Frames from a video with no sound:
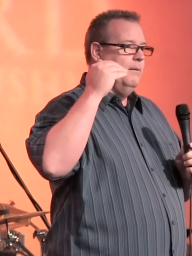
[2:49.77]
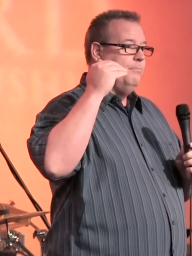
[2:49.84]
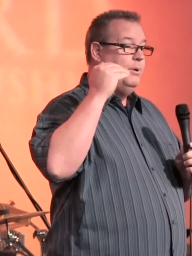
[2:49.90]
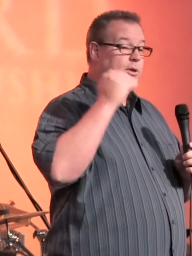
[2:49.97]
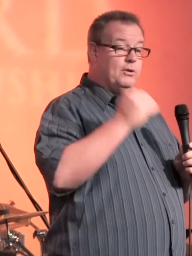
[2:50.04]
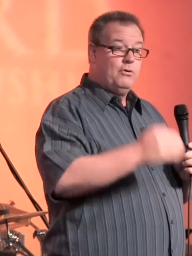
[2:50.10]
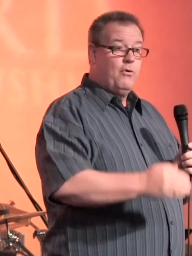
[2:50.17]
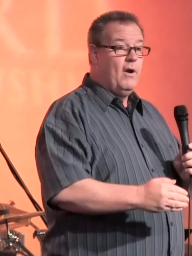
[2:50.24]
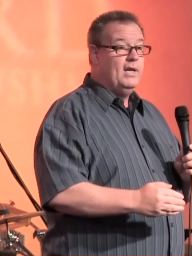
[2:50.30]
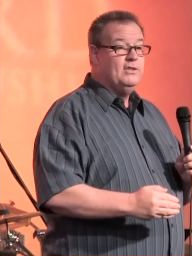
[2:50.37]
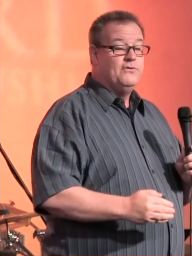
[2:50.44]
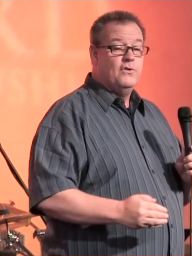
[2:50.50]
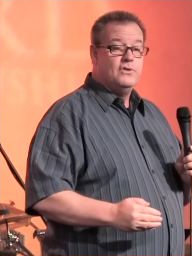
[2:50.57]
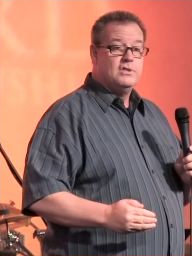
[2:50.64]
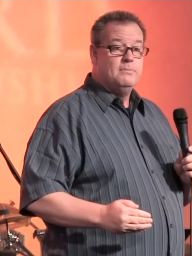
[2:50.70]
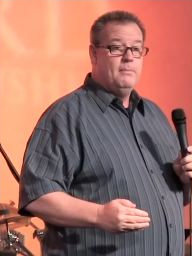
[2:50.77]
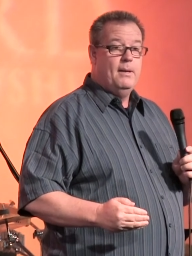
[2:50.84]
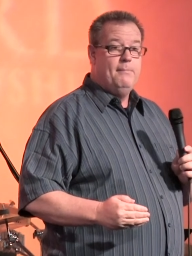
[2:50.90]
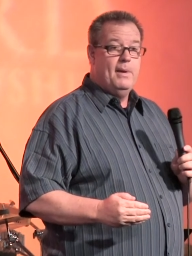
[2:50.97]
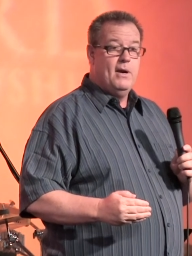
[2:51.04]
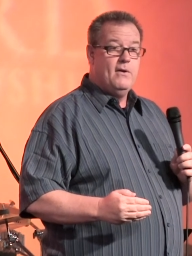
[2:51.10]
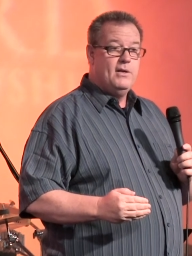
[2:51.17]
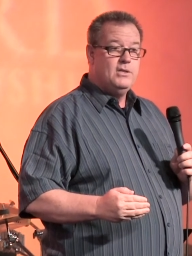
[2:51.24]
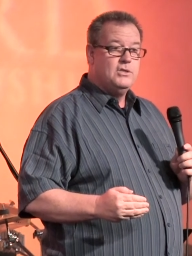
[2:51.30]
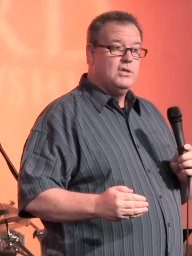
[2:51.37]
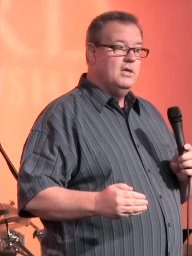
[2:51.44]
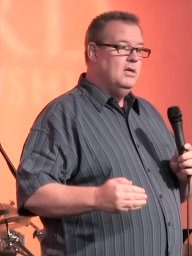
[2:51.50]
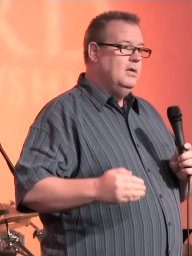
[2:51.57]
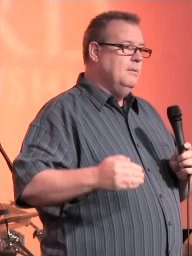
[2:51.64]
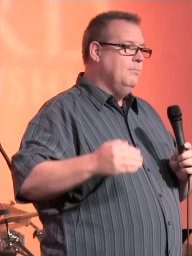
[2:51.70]
put Christ first in my marriage,
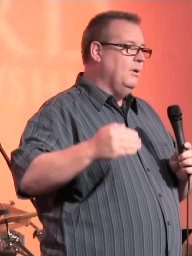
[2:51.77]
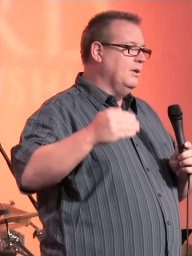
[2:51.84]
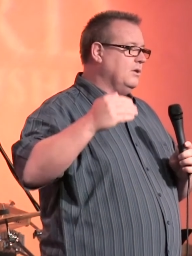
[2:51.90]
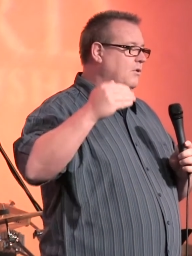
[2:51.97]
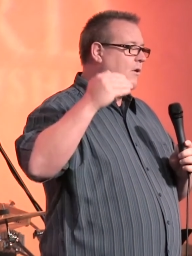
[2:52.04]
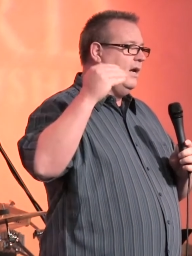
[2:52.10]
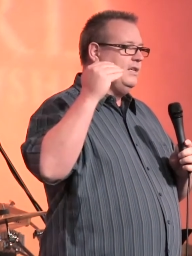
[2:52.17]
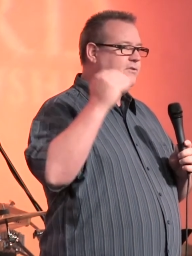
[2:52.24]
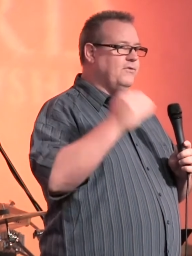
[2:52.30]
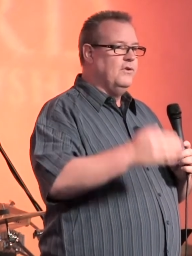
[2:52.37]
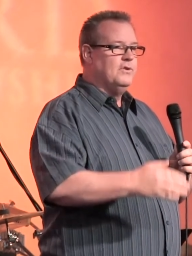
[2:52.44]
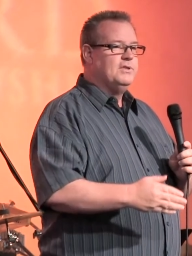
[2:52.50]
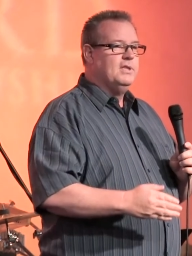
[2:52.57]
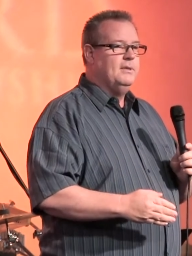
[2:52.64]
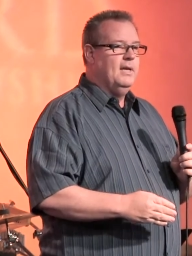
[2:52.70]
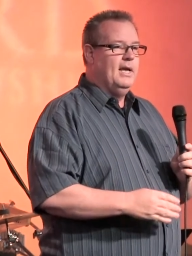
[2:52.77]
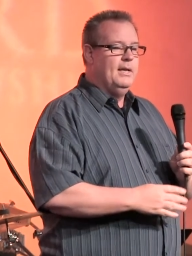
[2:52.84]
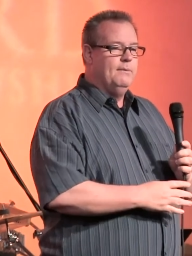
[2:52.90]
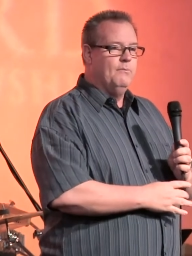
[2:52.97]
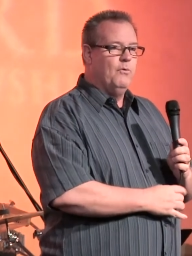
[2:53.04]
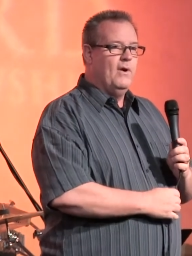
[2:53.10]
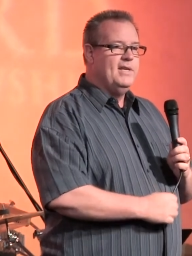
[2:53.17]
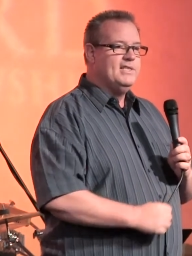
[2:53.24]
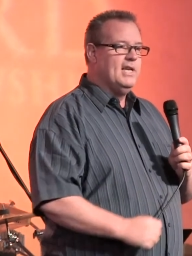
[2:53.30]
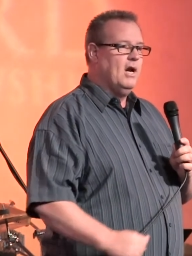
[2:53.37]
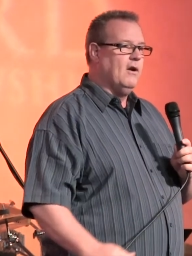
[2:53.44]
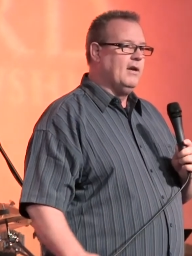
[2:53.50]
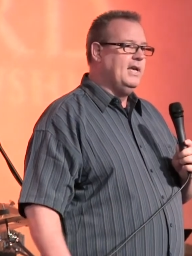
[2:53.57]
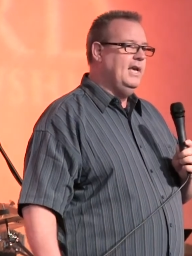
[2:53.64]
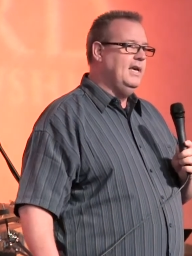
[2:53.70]
put Christ first in raising
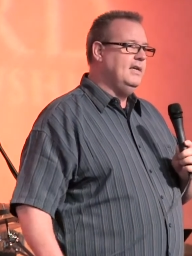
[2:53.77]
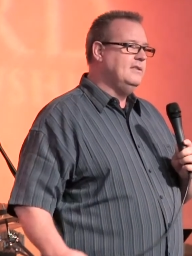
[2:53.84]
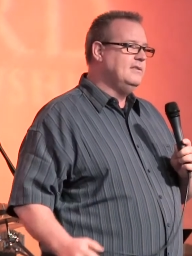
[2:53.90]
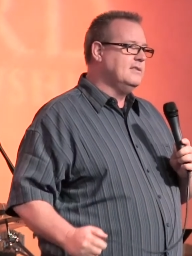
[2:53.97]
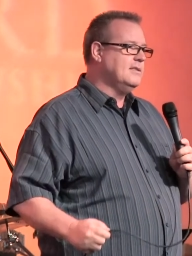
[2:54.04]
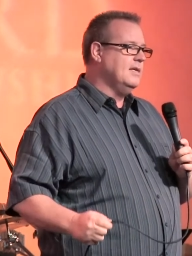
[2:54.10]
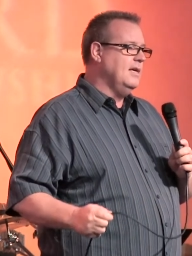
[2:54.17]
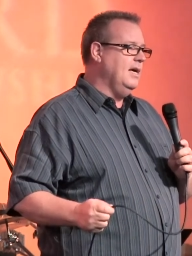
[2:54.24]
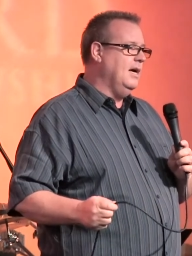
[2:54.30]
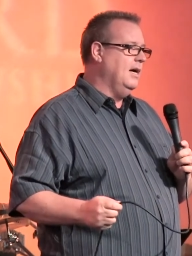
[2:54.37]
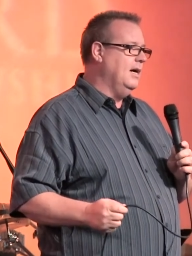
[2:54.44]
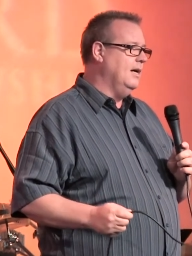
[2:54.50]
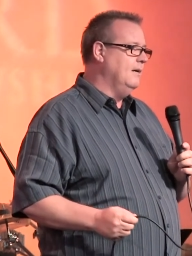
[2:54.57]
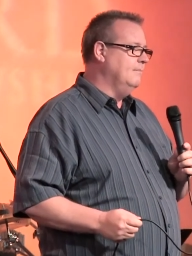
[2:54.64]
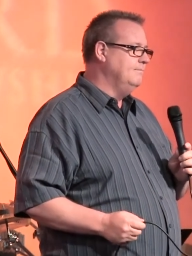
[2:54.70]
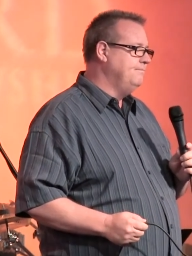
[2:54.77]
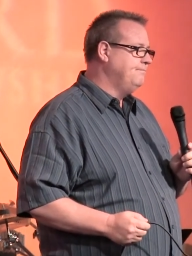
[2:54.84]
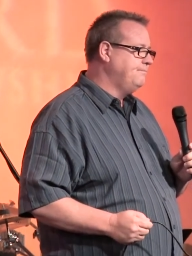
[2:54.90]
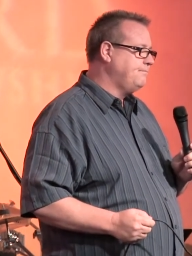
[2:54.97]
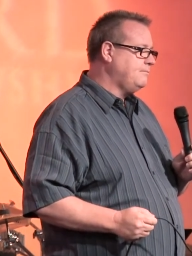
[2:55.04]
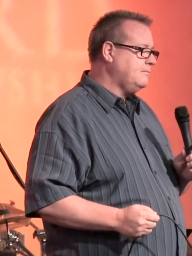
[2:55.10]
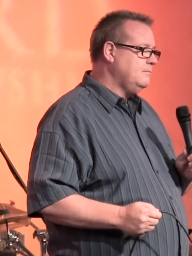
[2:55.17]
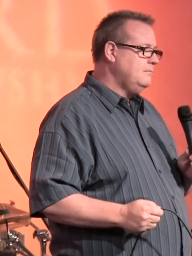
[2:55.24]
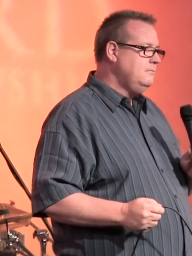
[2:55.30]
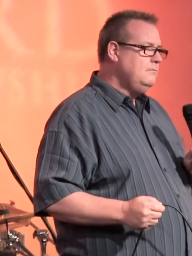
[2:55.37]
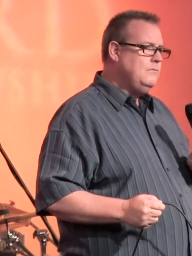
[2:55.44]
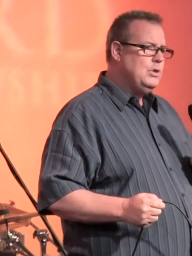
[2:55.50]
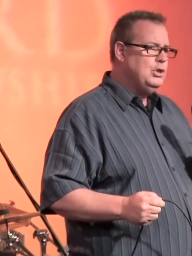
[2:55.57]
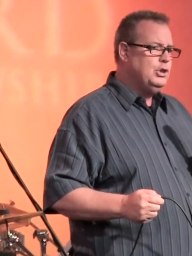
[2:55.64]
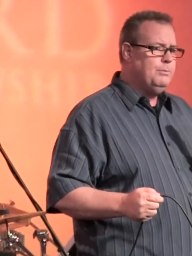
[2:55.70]
our kids,
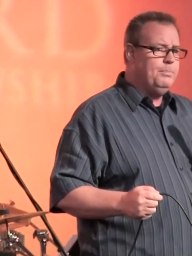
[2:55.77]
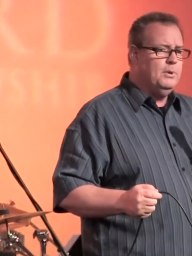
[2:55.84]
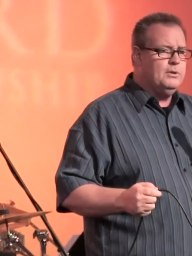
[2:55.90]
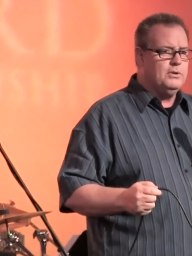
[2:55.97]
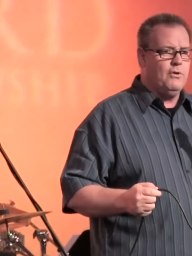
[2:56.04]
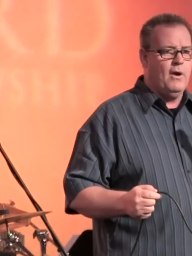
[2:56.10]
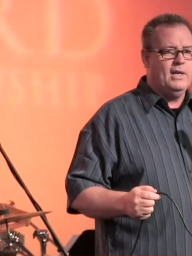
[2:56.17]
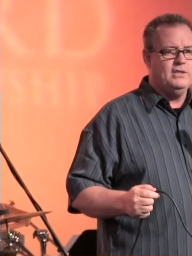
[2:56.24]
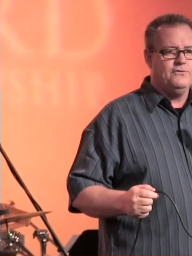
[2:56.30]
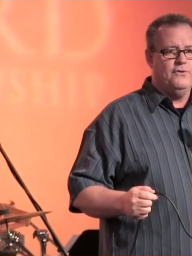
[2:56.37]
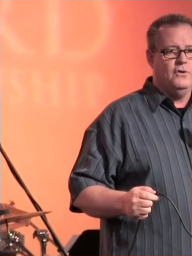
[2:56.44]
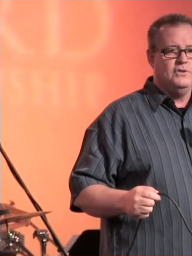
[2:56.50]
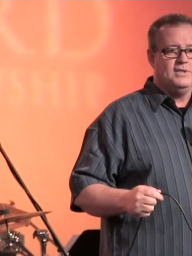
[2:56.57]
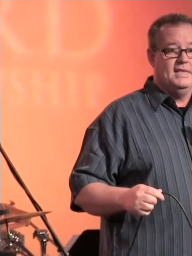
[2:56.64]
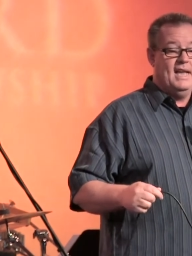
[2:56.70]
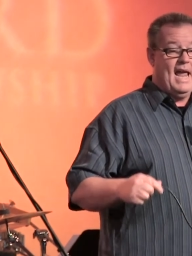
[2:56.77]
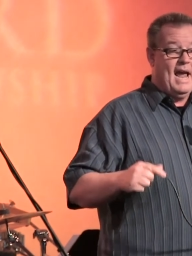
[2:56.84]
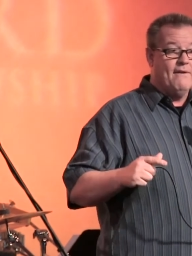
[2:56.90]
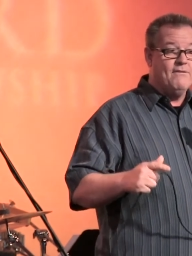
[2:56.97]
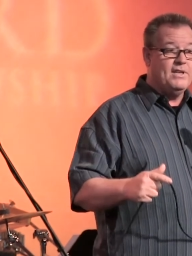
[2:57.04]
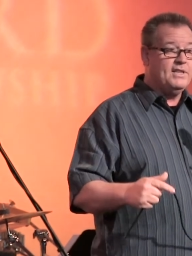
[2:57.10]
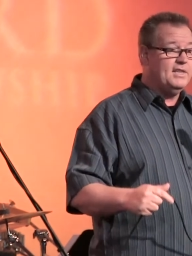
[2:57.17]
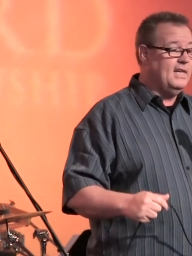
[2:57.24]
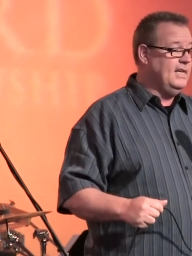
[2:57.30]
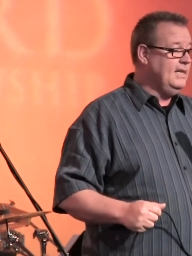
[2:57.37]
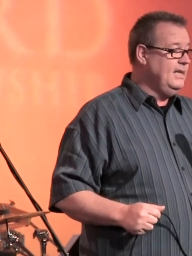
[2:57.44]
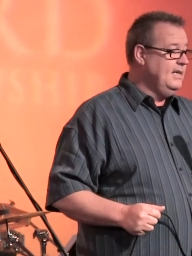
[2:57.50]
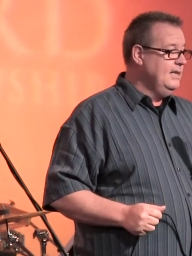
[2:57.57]
to put Christ first in everything,